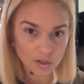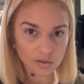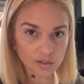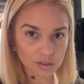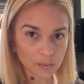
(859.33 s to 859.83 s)

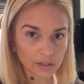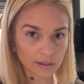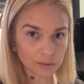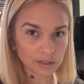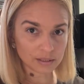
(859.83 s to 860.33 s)
So this
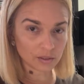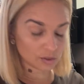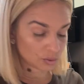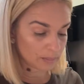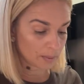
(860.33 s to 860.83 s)
morning I was
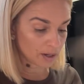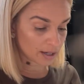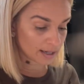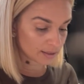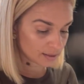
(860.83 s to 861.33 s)
listening to a
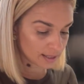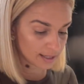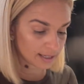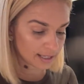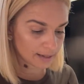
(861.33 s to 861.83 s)
podcast
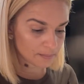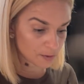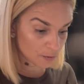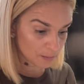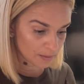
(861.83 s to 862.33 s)
and it
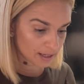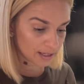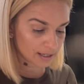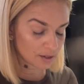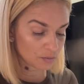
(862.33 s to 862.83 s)
got me
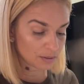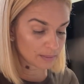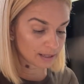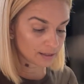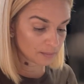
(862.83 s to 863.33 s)

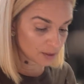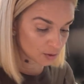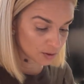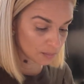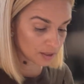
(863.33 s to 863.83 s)
it
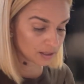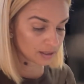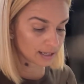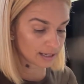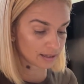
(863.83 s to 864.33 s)
reminded me of
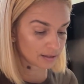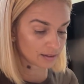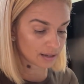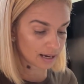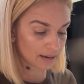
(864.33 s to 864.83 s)
something that
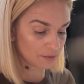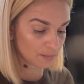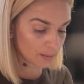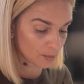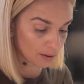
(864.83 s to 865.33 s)

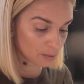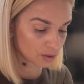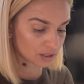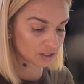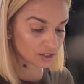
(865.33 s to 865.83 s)
I remember
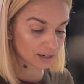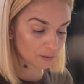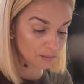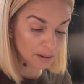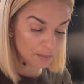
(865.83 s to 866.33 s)
I was
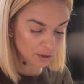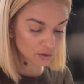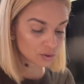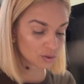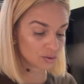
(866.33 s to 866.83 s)
teaching. I
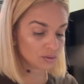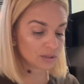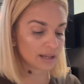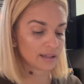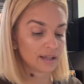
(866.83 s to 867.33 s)
remember I used
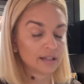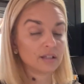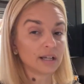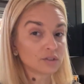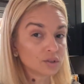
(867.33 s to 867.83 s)
to do that
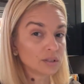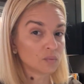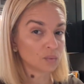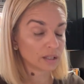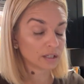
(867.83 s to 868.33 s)
and it
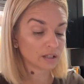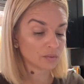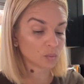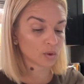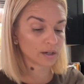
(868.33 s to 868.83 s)
actually
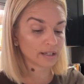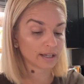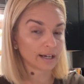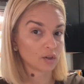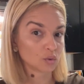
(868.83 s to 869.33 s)
really did
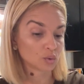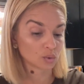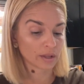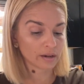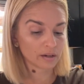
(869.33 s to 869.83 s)
work and I
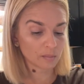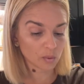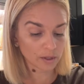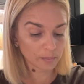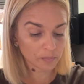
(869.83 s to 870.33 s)
don't do that
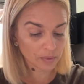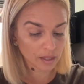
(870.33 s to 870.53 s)
anymore.